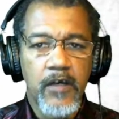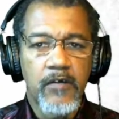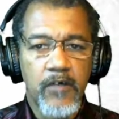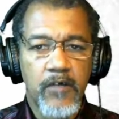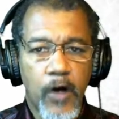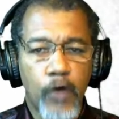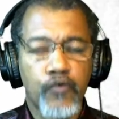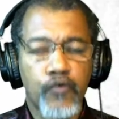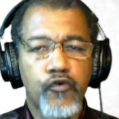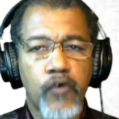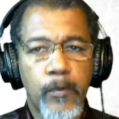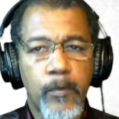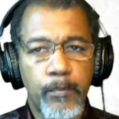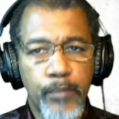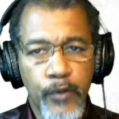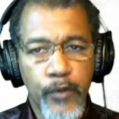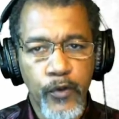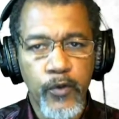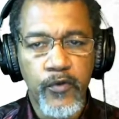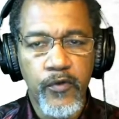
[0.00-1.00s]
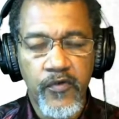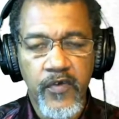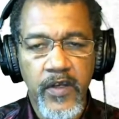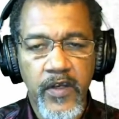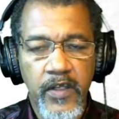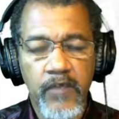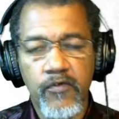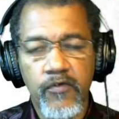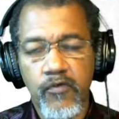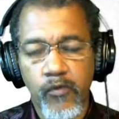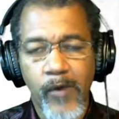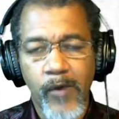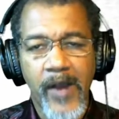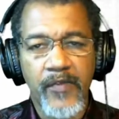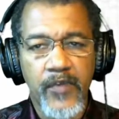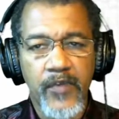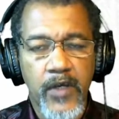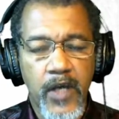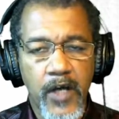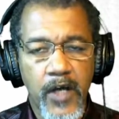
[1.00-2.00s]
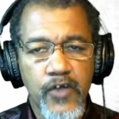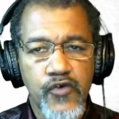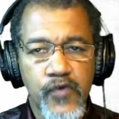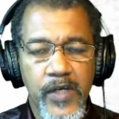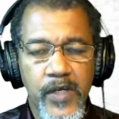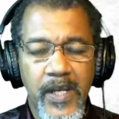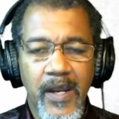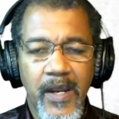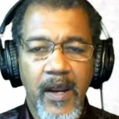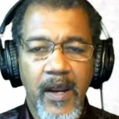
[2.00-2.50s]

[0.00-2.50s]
ultra blue cities throughout the country